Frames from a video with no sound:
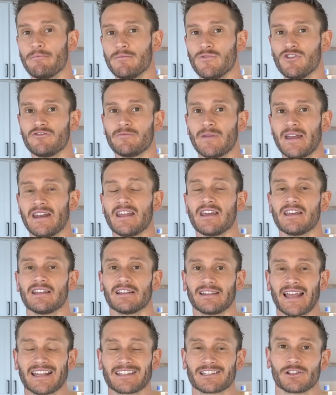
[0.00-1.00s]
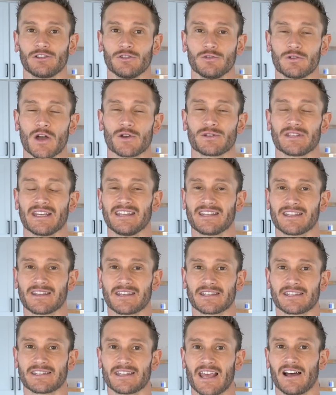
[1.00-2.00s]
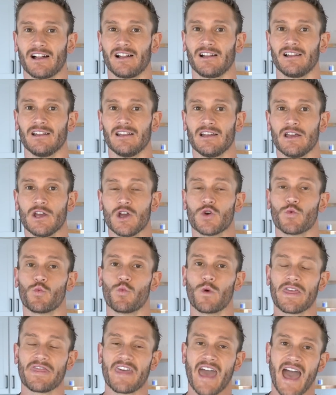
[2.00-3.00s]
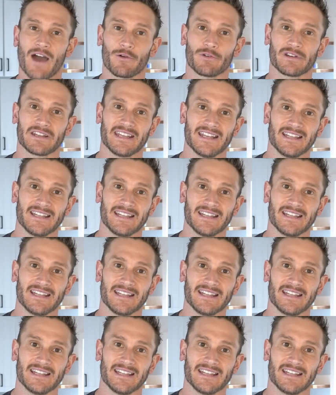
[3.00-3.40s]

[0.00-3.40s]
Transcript: movement lets glucose into the cell without